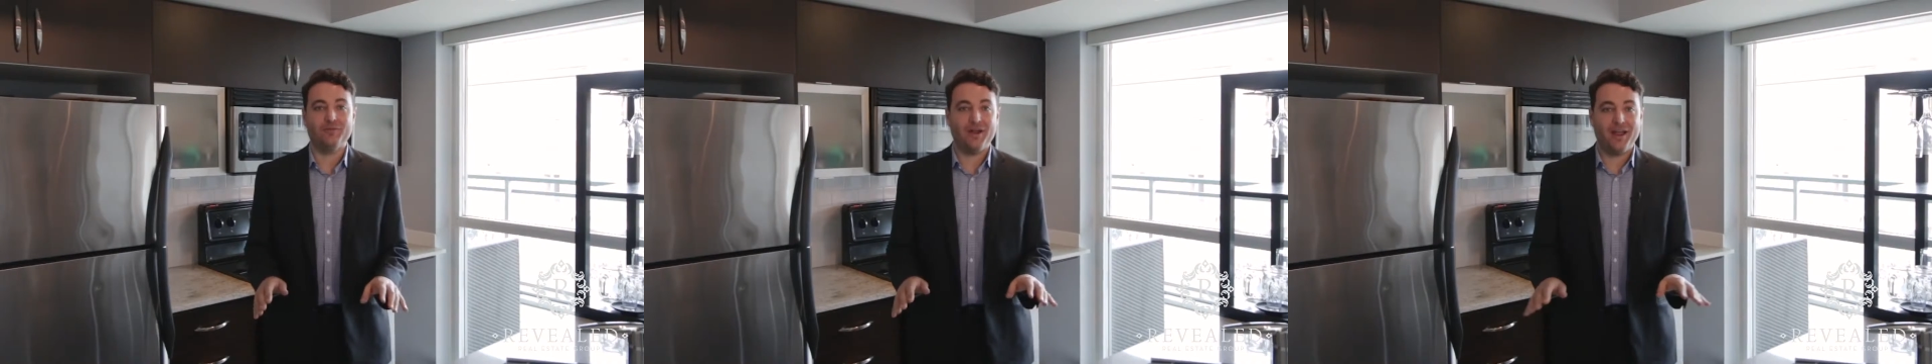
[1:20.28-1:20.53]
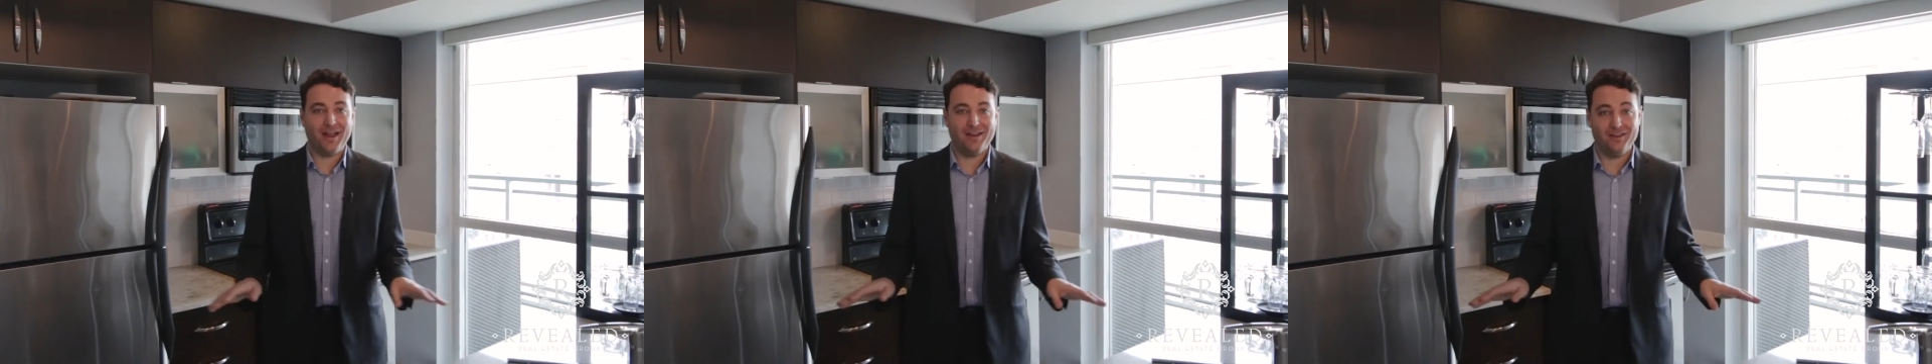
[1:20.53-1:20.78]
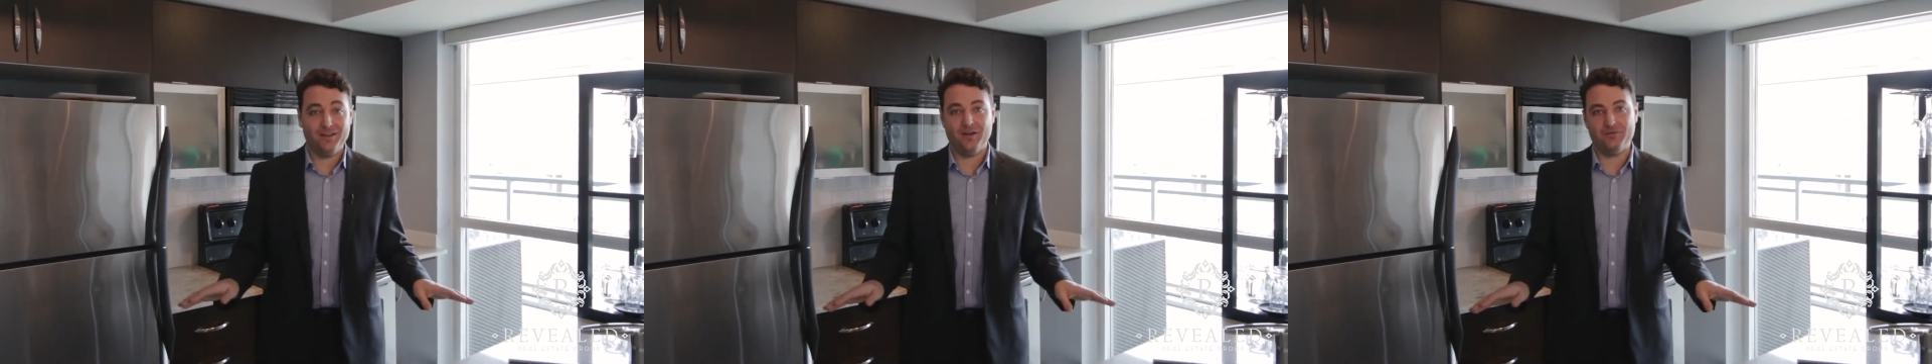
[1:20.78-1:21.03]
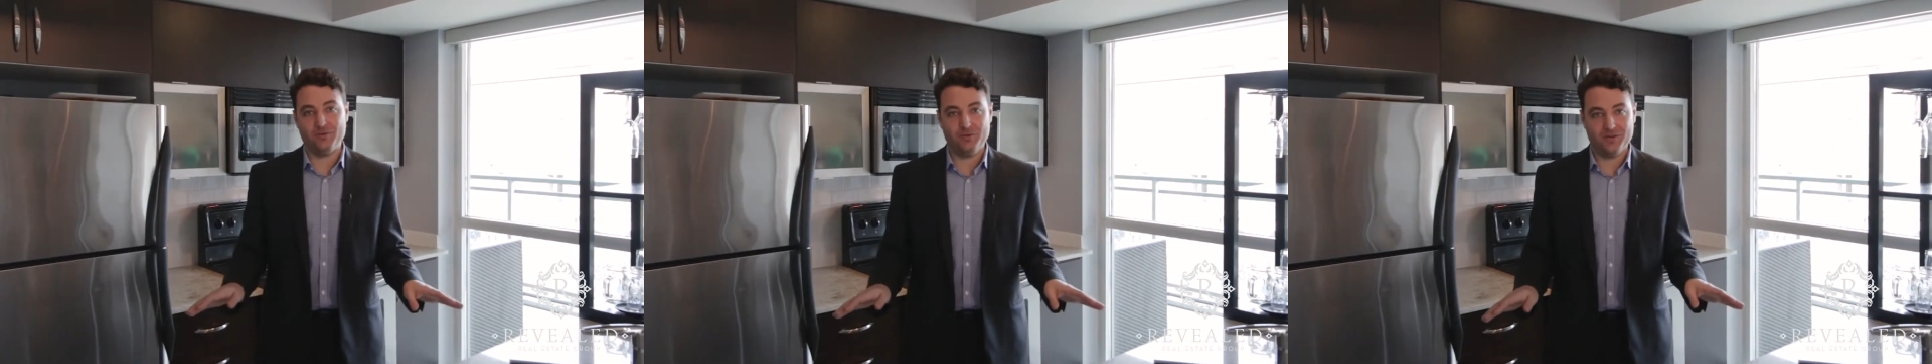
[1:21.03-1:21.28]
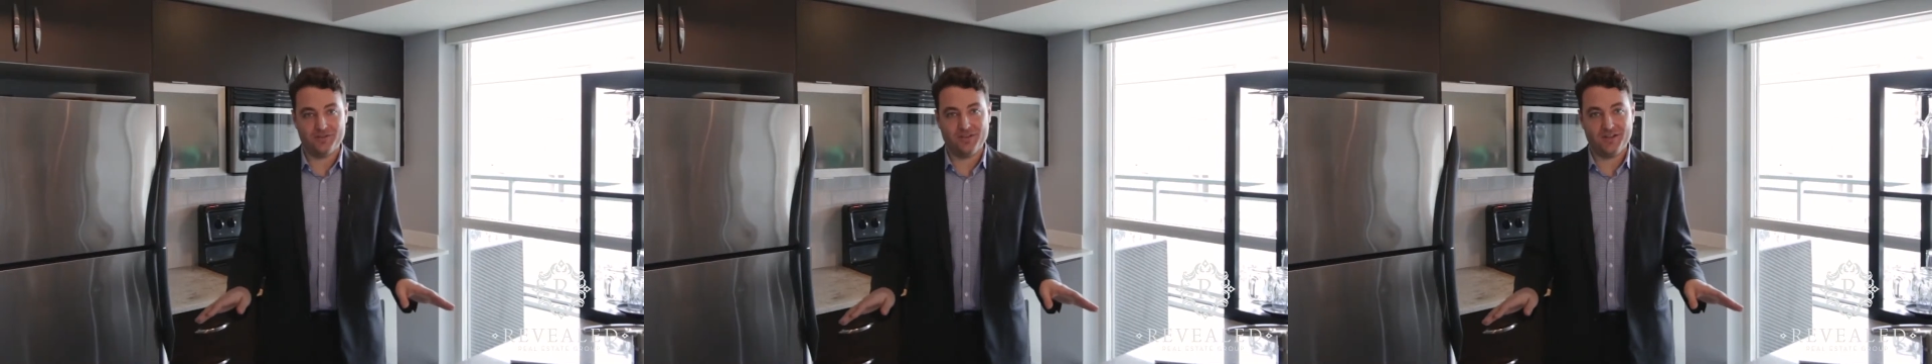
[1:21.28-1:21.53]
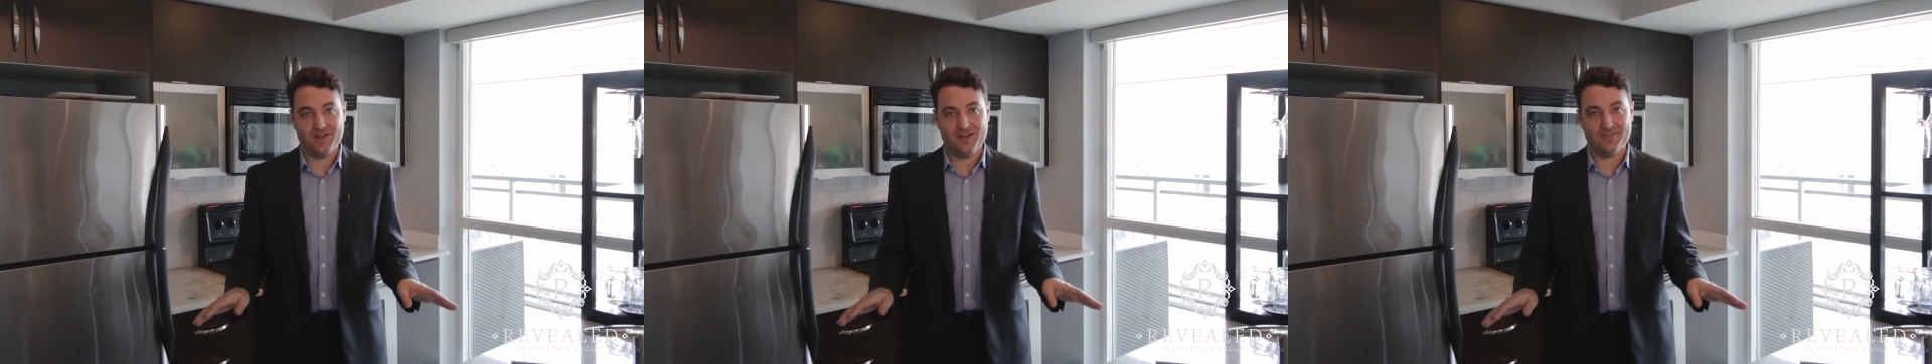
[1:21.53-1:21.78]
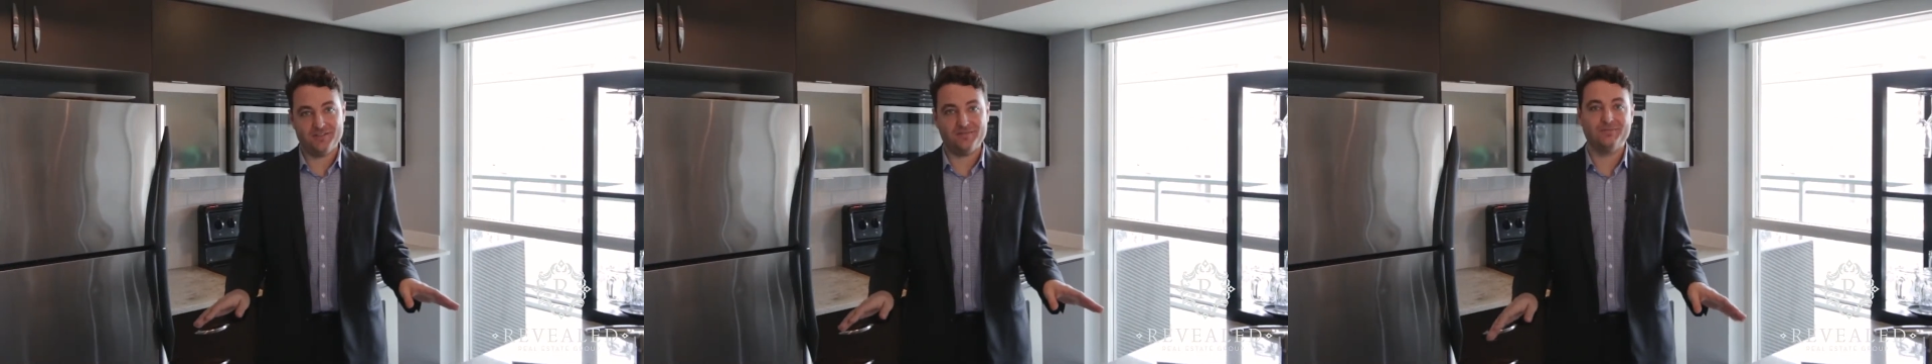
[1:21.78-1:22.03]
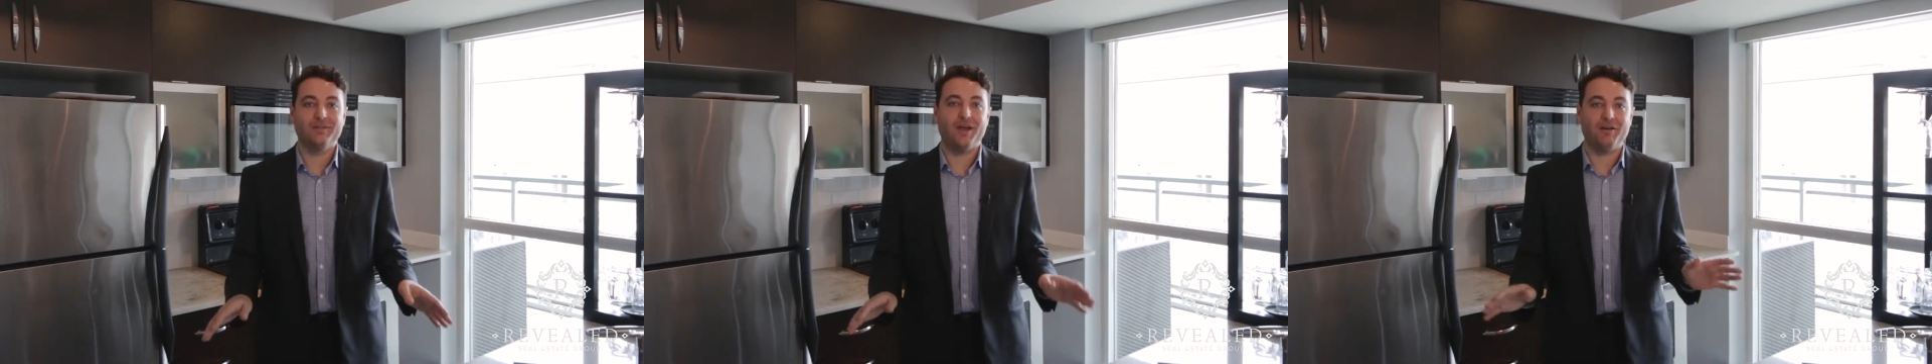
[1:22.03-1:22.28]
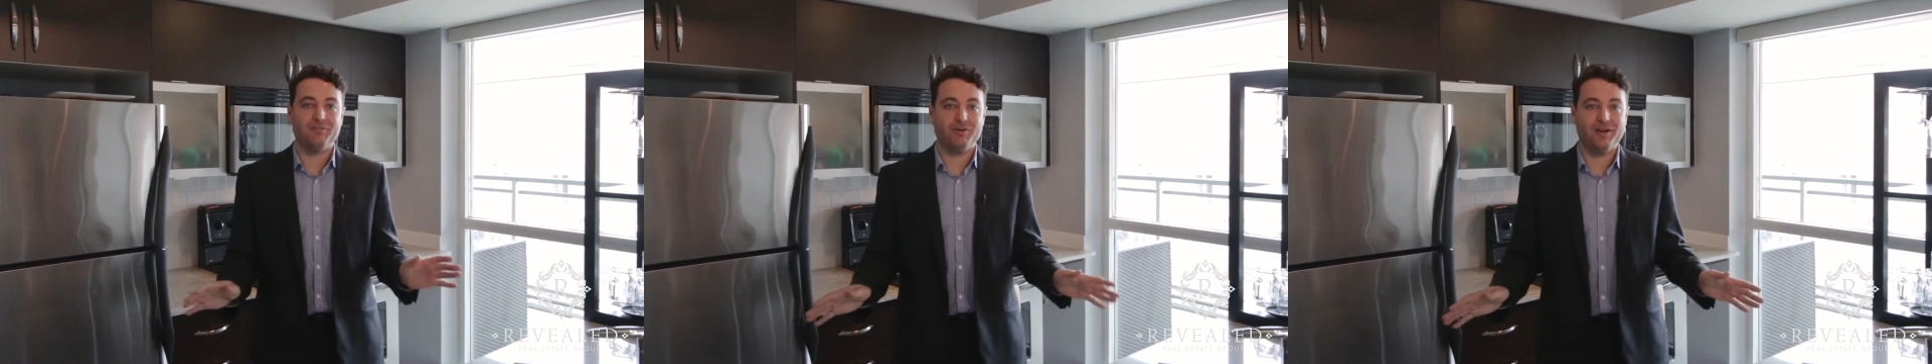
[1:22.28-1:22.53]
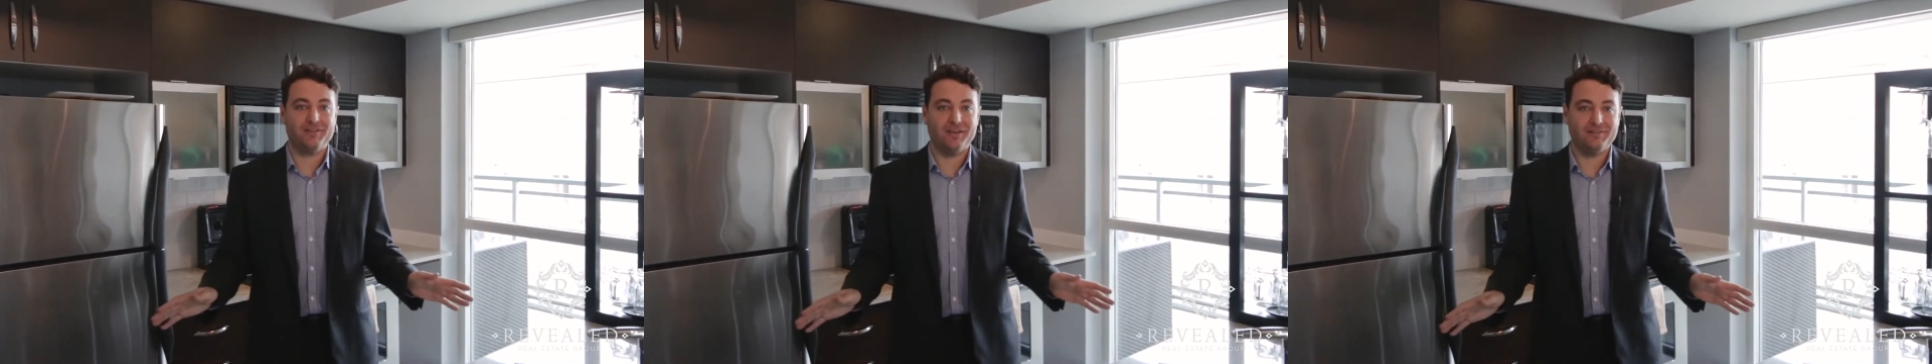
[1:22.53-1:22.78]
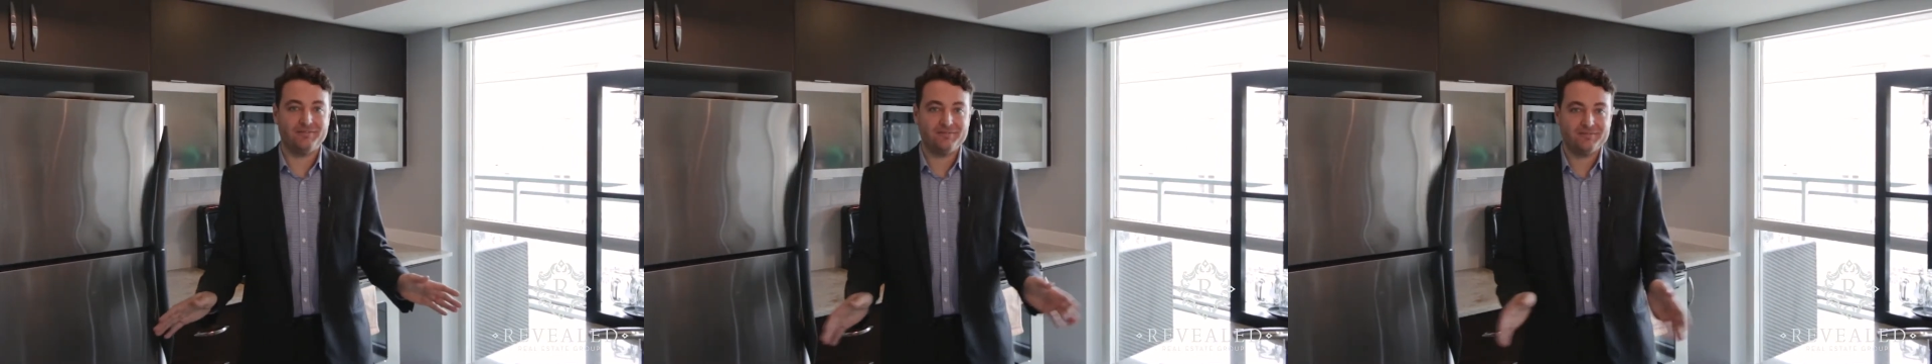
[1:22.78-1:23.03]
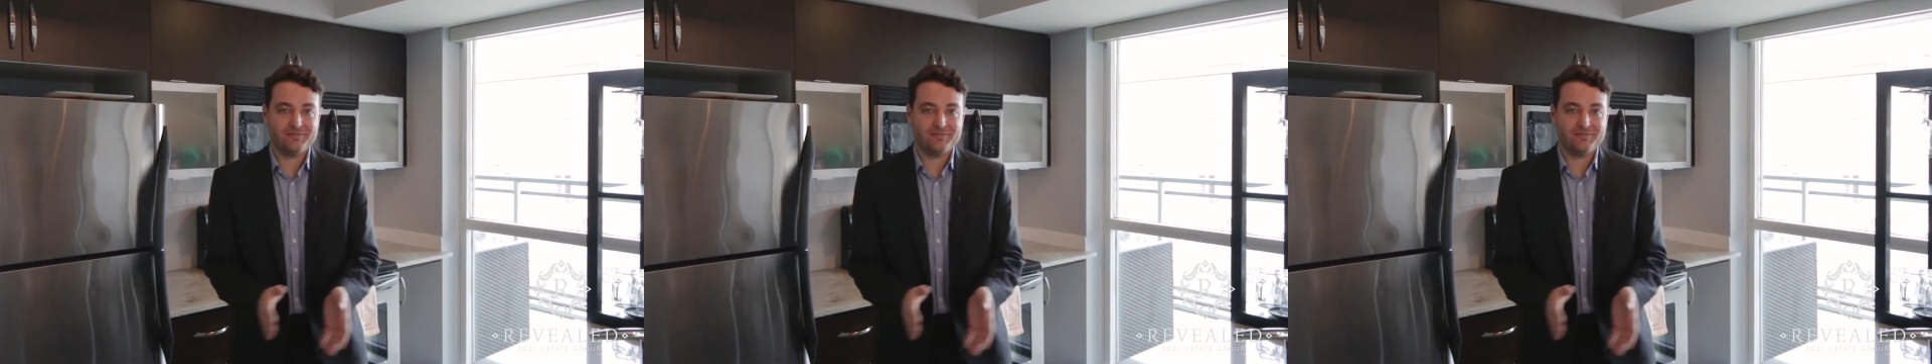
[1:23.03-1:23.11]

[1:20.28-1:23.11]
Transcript: for any of your real estate needs. Have a great day.